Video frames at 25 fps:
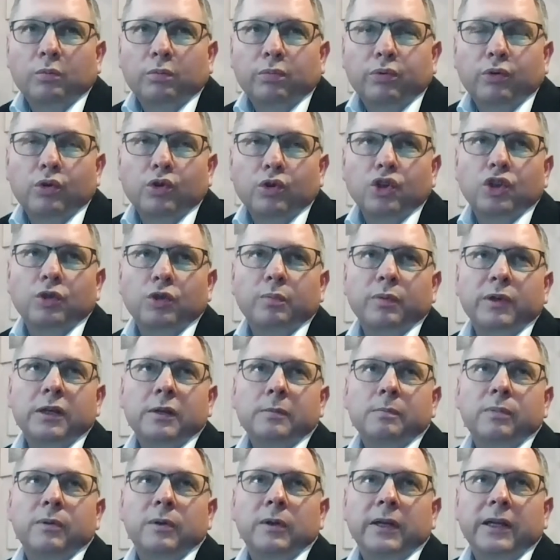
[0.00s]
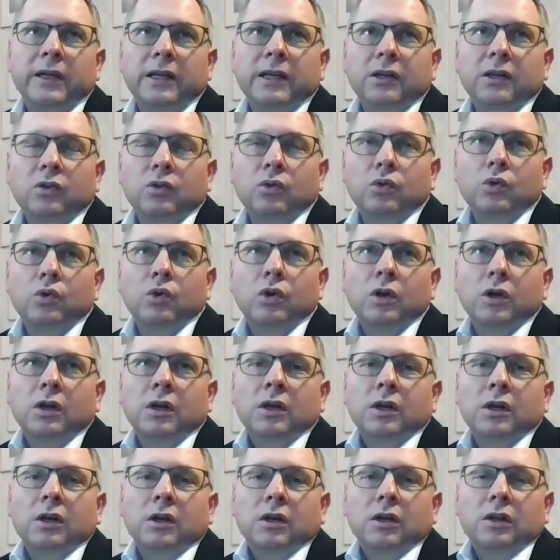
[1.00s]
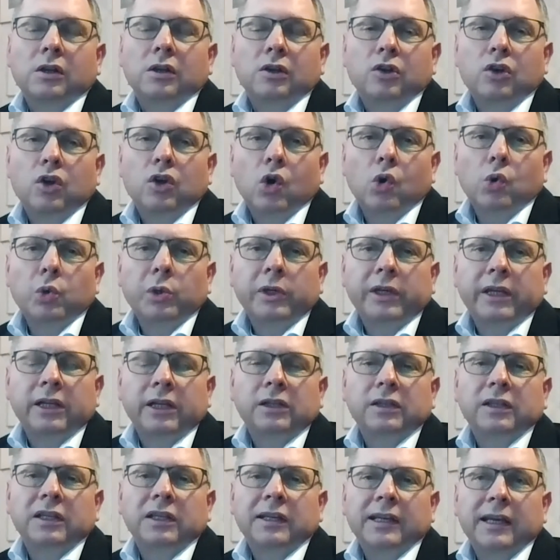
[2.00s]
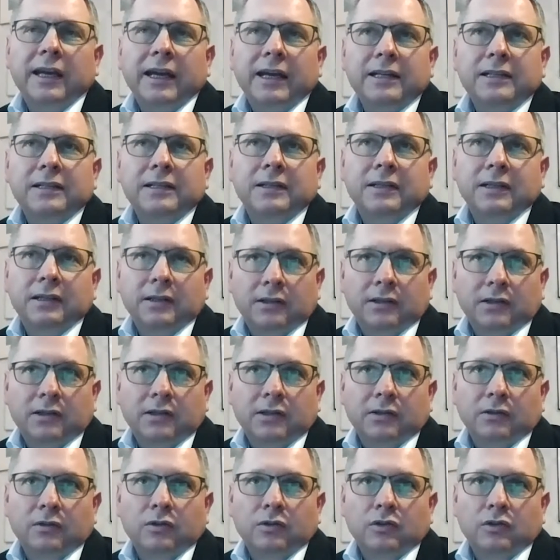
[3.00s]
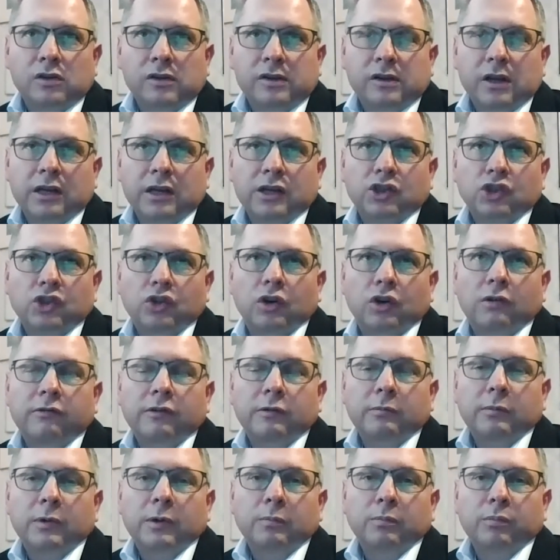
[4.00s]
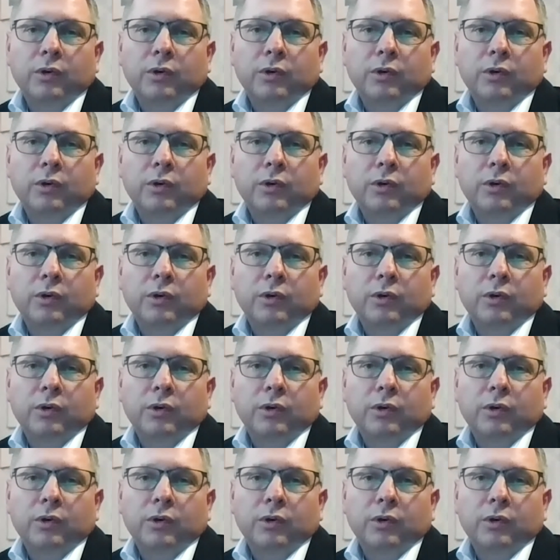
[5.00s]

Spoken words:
push people into low yielding assets / government